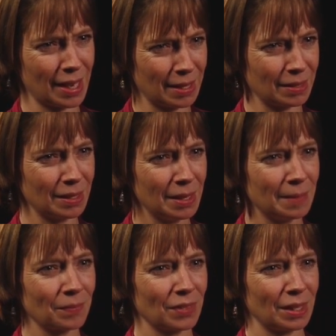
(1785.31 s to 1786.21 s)
and
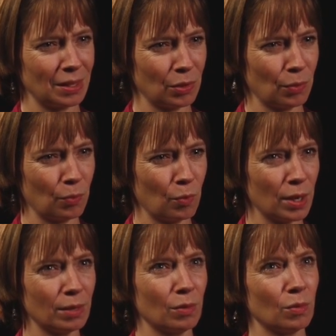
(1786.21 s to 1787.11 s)
you know, what